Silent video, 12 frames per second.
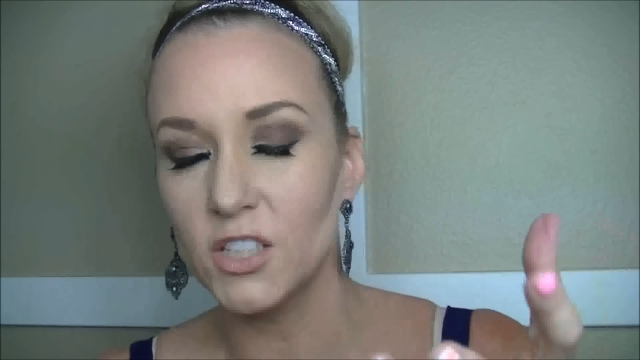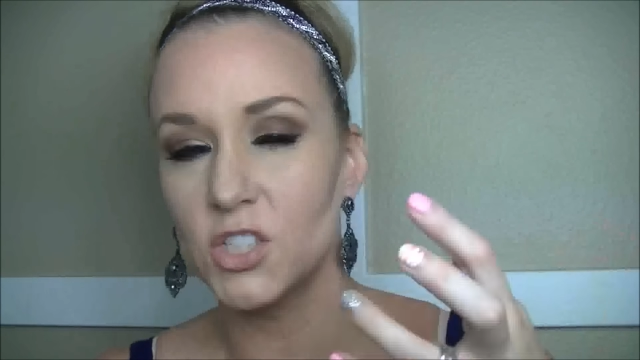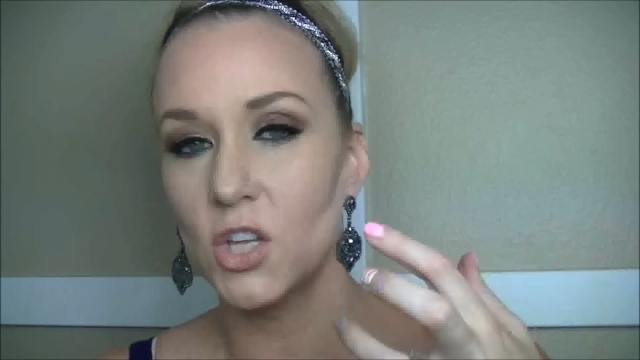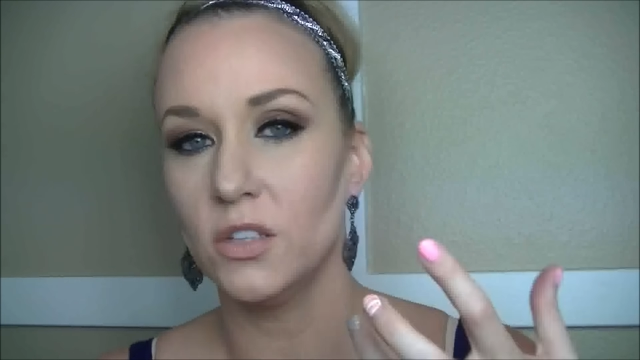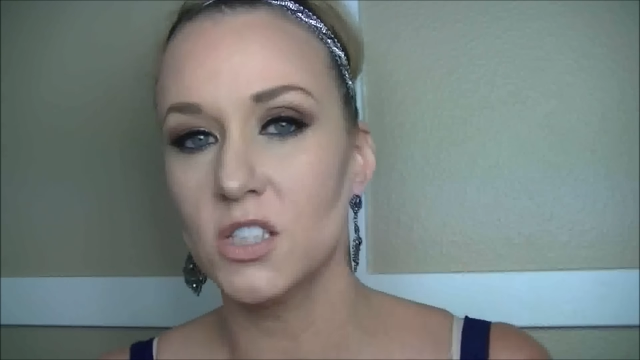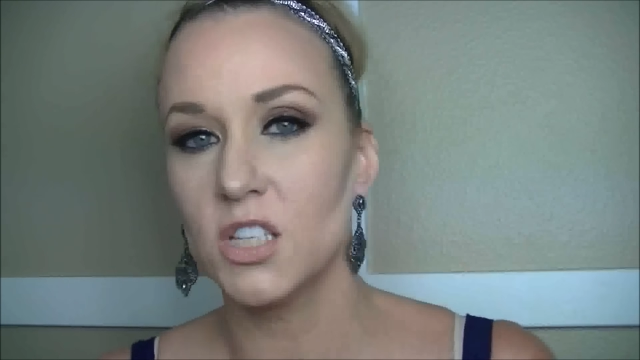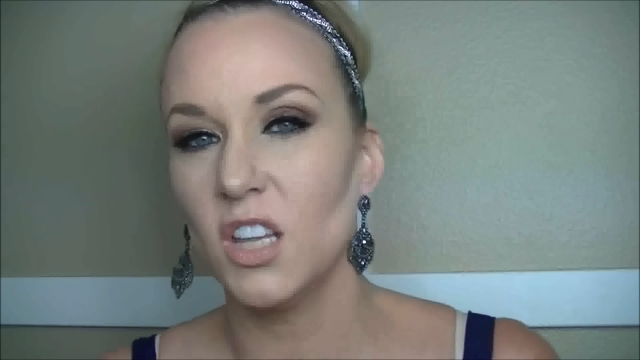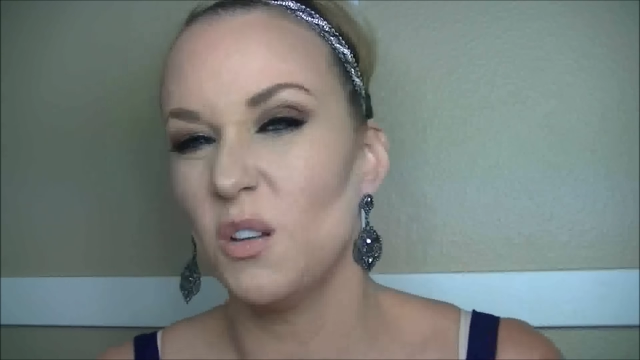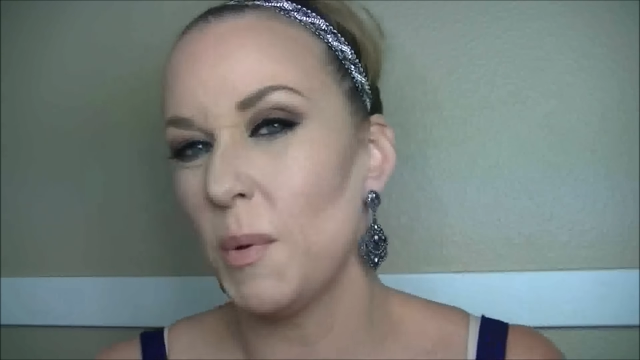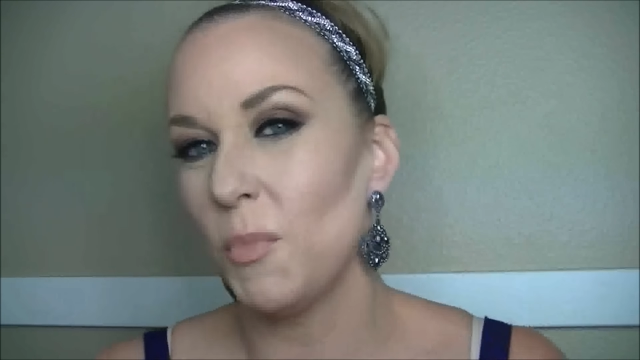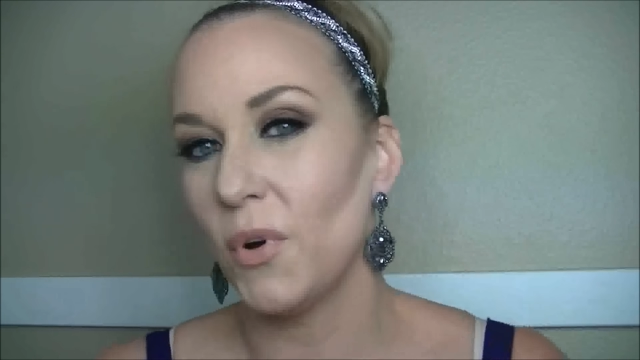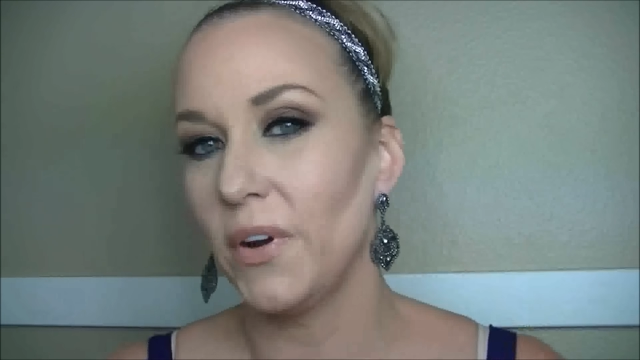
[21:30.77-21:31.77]
so it looks a little
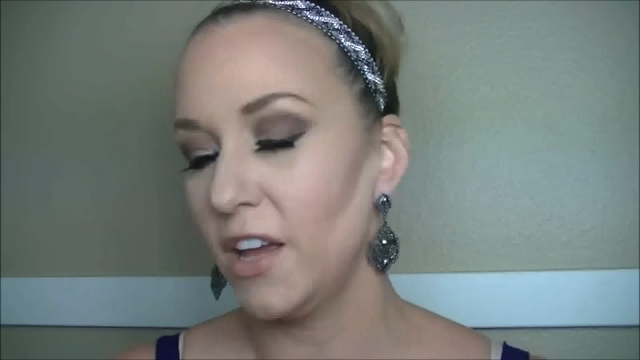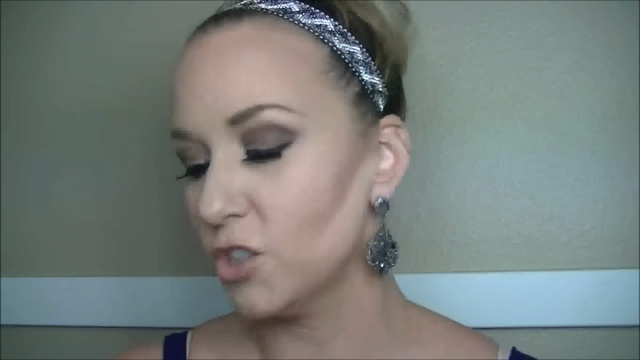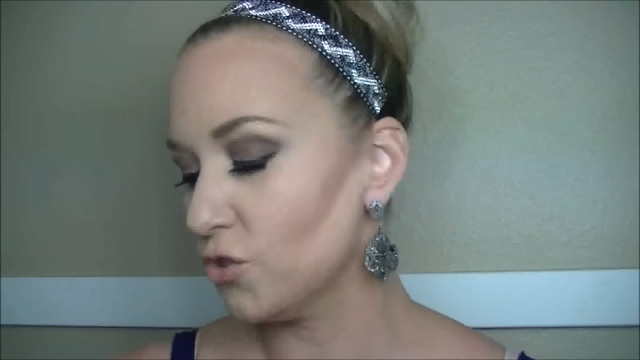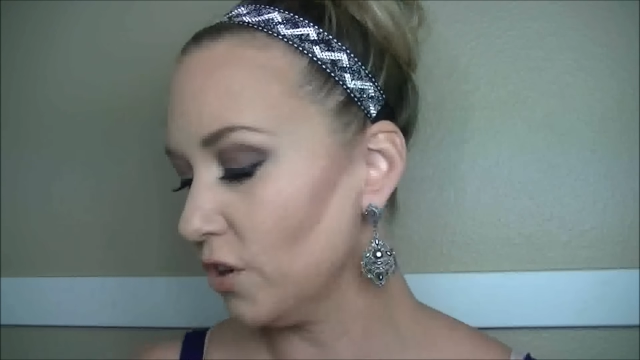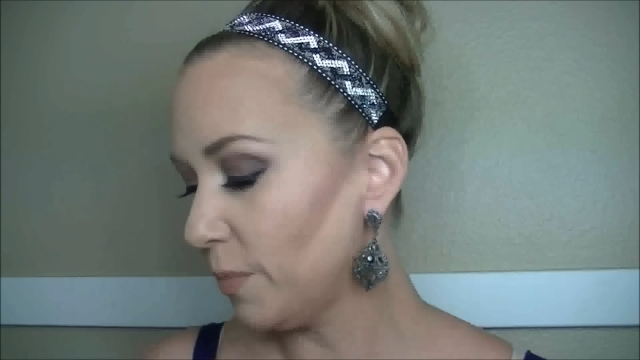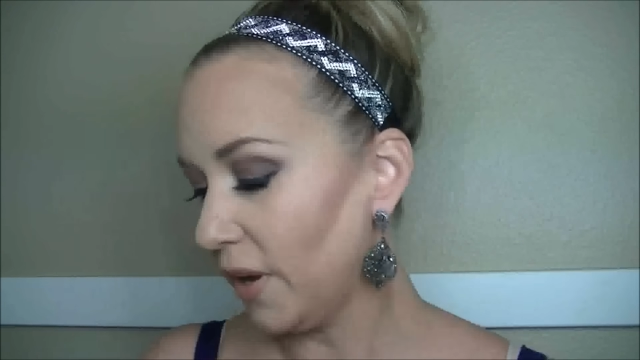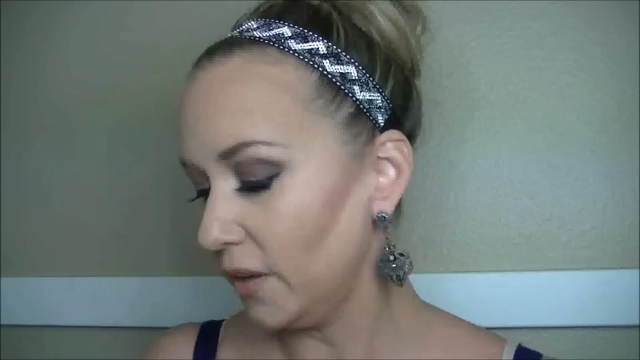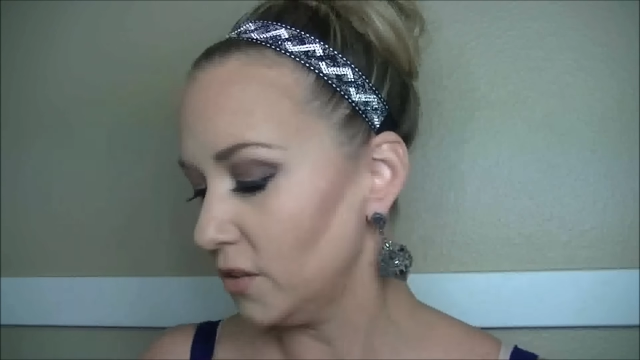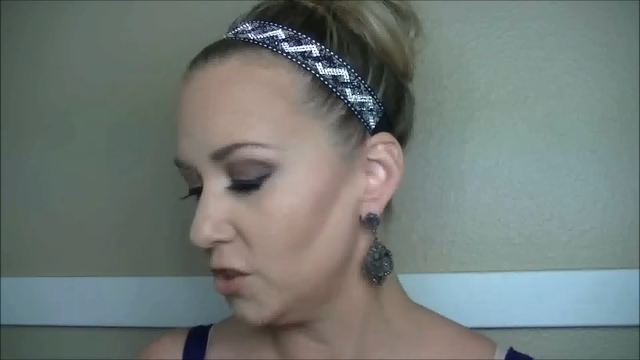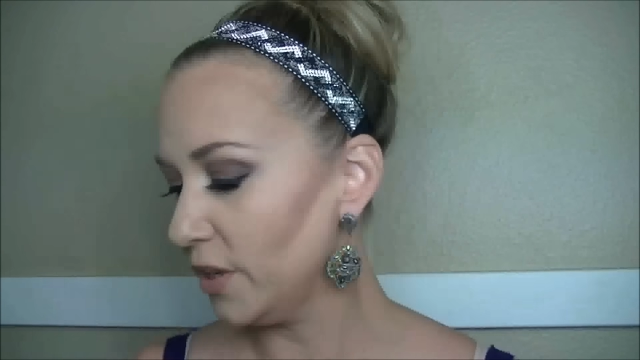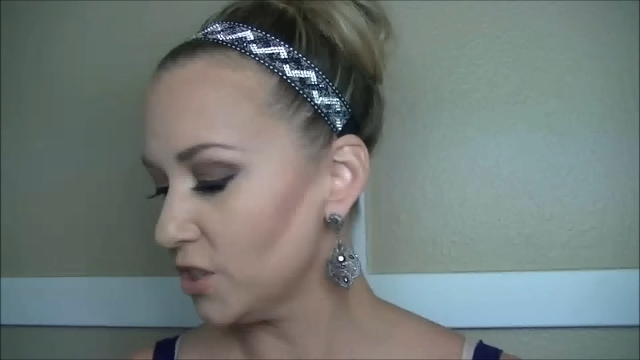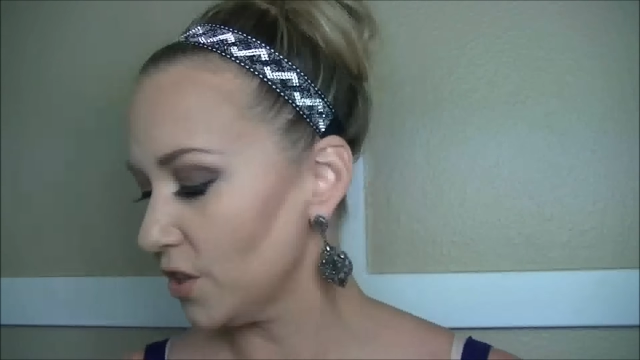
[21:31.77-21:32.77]
bit more natural, but
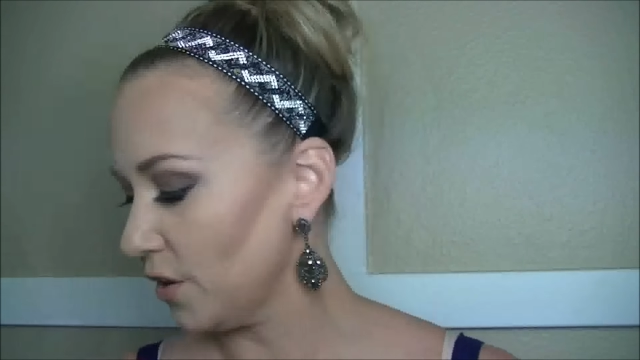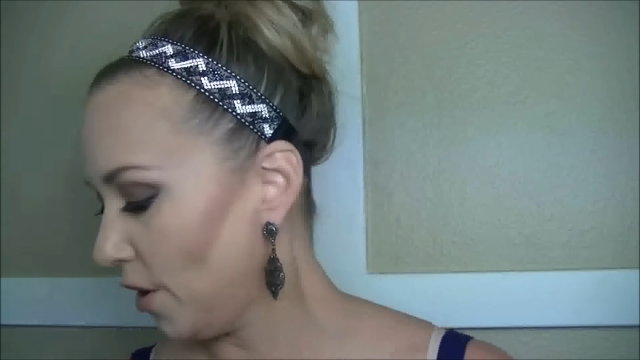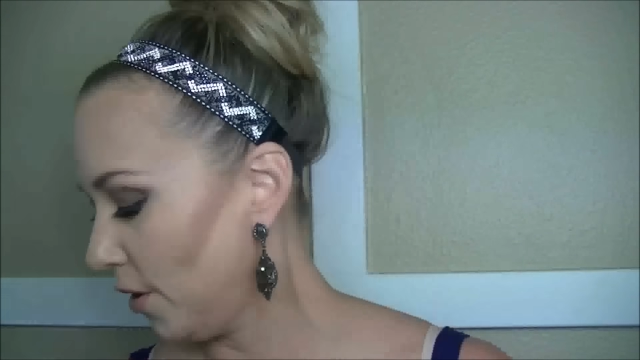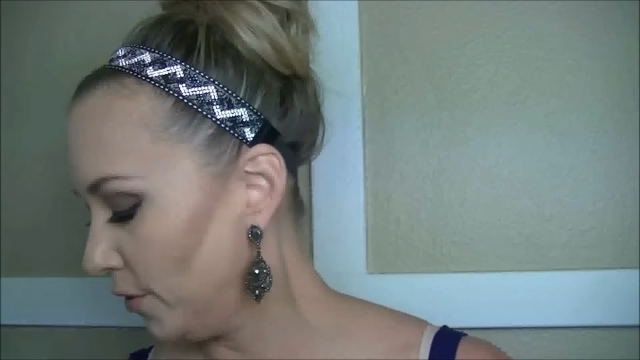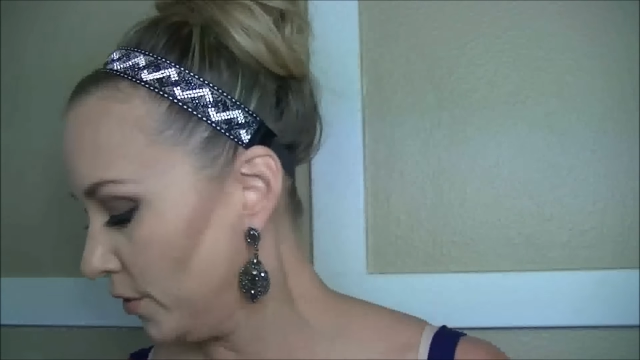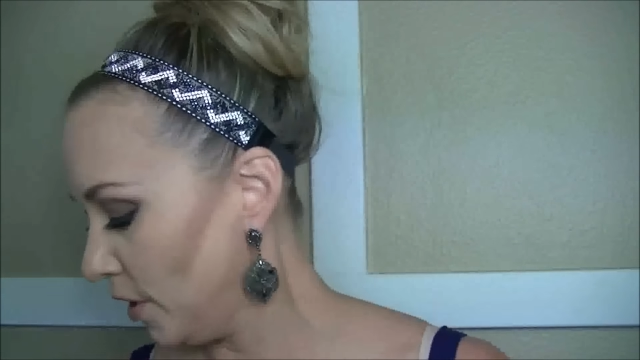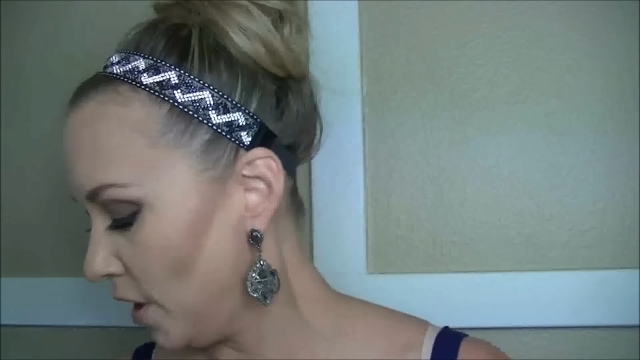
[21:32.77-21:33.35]
to each their own.